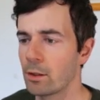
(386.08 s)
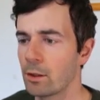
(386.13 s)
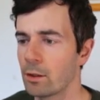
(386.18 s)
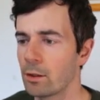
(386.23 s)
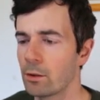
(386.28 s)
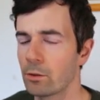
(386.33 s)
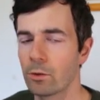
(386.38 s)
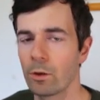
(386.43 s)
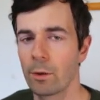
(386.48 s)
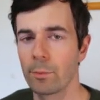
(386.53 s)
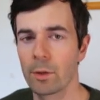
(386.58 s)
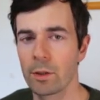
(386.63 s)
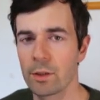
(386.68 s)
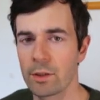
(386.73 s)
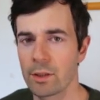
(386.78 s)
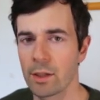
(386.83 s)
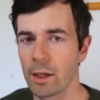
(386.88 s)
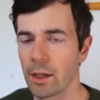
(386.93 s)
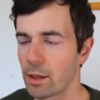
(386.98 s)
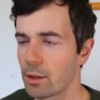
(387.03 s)
So I'm going to
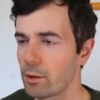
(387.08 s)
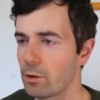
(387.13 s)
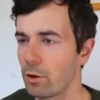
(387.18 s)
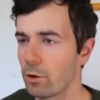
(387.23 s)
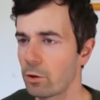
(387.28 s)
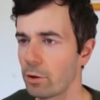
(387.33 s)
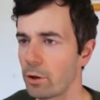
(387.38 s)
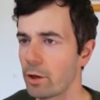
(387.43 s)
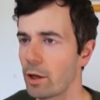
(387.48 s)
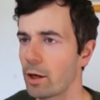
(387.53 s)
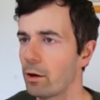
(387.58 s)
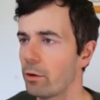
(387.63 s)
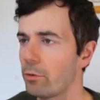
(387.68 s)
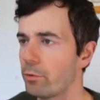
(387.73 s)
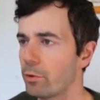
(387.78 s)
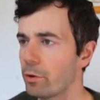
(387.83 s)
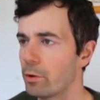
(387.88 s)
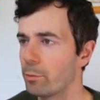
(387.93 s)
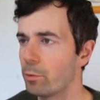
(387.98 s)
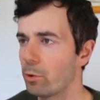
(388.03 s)
set a color now
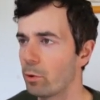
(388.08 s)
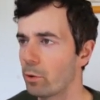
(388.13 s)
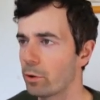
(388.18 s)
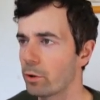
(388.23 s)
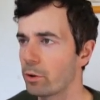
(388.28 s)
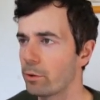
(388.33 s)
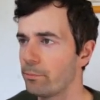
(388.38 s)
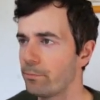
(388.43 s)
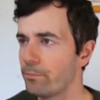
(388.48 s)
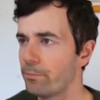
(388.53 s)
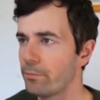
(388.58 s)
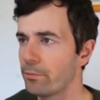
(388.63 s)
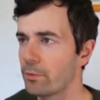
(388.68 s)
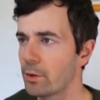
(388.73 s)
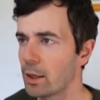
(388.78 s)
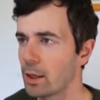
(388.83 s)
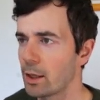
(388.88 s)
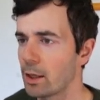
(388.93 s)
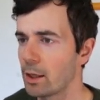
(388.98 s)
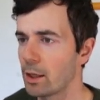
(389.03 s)
for the border.
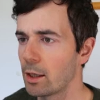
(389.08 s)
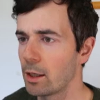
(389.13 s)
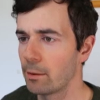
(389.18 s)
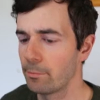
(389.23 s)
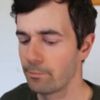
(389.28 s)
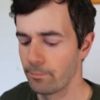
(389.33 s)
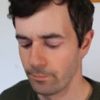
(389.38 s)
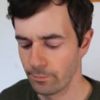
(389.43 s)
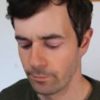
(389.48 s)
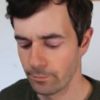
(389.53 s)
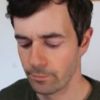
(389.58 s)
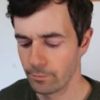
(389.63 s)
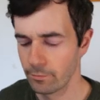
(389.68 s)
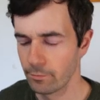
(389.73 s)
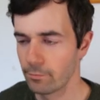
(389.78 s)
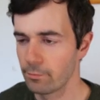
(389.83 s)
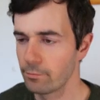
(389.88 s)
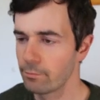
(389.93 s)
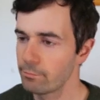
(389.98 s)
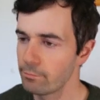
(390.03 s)

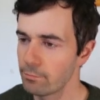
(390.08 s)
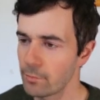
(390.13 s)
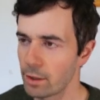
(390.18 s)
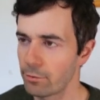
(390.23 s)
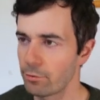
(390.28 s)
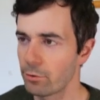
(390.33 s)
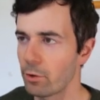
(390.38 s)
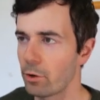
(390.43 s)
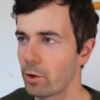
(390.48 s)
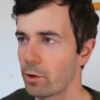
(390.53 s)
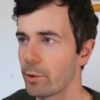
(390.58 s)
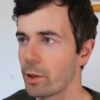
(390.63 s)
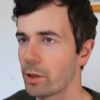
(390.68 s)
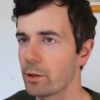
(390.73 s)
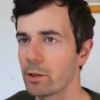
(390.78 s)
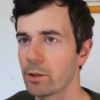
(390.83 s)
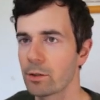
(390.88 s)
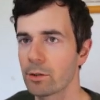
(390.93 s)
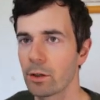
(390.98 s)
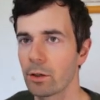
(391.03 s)
I've thought about
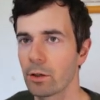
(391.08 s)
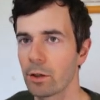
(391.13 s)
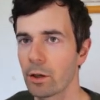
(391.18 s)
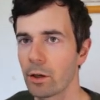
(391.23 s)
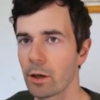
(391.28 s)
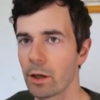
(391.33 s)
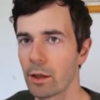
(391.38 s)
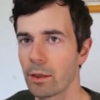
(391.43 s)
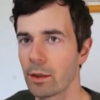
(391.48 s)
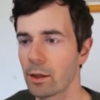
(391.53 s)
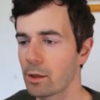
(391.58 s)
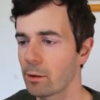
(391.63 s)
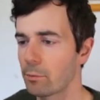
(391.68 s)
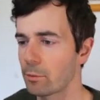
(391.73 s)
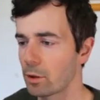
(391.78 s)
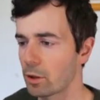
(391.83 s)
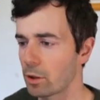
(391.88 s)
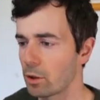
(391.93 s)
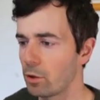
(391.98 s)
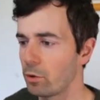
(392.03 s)
this earlier, and I think I'm
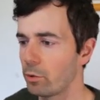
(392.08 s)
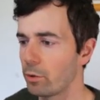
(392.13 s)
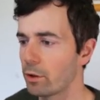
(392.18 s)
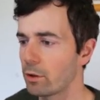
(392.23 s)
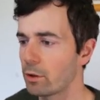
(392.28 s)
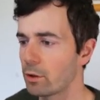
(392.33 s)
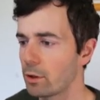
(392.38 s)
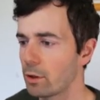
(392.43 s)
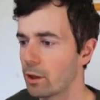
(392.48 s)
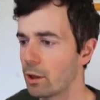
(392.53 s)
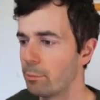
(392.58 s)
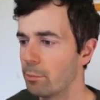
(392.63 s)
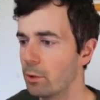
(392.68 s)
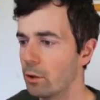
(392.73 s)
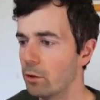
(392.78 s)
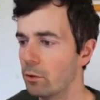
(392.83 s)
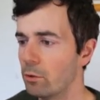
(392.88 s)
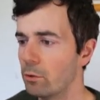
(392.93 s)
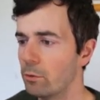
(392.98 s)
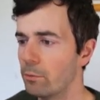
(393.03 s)
going to go with a
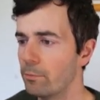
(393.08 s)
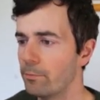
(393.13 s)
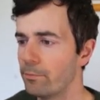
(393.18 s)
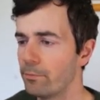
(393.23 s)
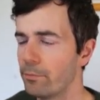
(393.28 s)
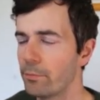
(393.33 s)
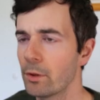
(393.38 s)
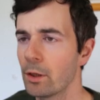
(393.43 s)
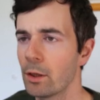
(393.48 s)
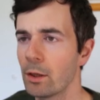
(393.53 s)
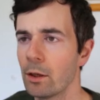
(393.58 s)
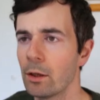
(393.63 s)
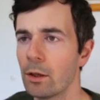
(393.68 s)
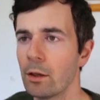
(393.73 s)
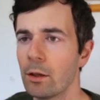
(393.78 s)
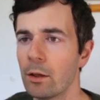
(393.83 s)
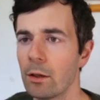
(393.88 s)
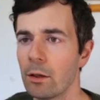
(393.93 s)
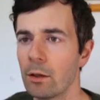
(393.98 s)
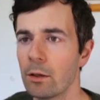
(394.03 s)
blue.
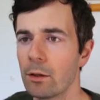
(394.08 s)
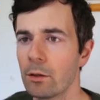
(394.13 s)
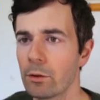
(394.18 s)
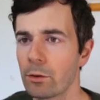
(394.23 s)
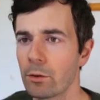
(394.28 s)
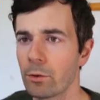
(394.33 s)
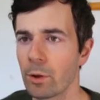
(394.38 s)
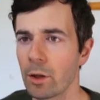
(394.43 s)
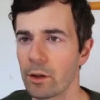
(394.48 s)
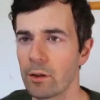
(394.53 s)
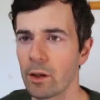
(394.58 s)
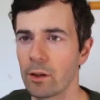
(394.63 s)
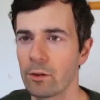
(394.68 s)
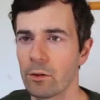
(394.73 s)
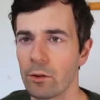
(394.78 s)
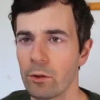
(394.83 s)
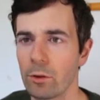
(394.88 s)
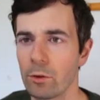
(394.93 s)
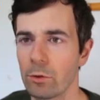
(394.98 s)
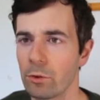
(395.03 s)
So what I tend to
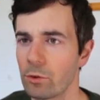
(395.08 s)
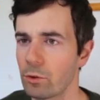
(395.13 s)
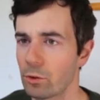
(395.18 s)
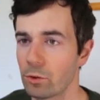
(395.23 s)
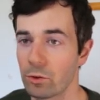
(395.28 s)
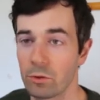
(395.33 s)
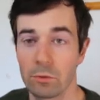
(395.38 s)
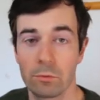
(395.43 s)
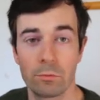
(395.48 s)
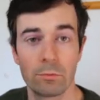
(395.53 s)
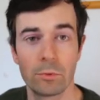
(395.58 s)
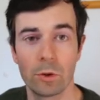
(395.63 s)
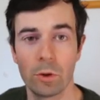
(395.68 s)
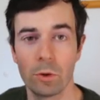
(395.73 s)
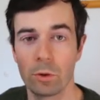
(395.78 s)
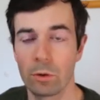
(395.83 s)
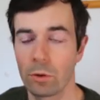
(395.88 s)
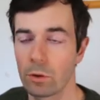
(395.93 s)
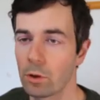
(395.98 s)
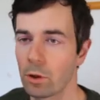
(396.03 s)
do is just
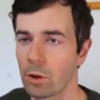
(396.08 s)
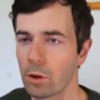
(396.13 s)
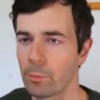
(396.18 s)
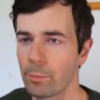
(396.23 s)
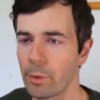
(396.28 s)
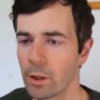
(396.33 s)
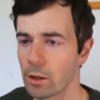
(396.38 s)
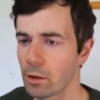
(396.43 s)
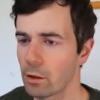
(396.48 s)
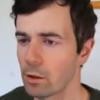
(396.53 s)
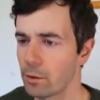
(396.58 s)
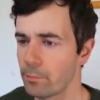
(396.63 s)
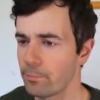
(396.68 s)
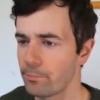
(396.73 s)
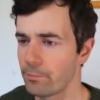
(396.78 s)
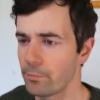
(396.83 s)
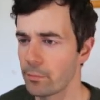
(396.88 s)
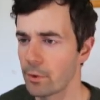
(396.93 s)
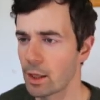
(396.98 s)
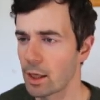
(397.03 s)
Google color picker,
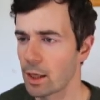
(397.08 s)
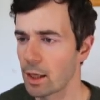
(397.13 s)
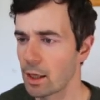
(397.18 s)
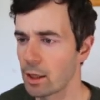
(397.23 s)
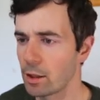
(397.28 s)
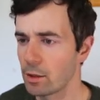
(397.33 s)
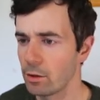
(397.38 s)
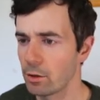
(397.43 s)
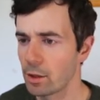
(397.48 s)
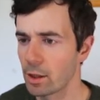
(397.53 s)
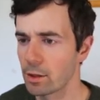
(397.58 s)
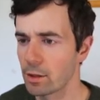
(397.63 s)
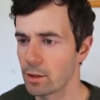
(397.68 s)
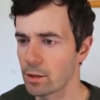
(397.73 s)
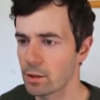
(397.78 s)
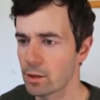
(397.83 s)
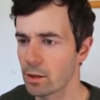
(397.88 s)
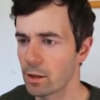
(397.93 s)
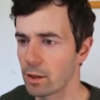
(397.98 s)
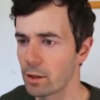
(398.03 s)
and you get this
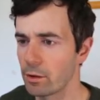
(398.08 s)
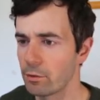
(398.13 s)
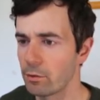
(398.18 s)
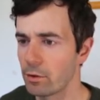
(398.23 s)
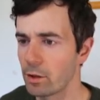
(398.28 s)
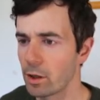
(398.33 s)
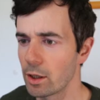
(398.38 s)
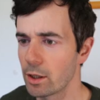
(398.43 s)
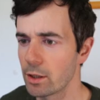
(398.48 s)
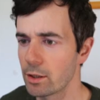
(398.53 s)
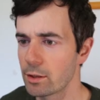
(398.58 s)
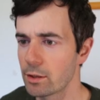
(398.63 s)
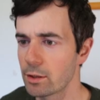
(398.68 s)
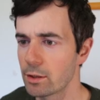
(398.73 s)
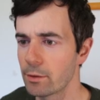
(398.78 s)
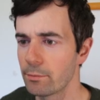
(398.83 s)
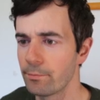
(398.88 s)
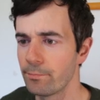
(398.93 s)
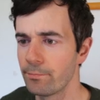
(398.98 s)
kind of nice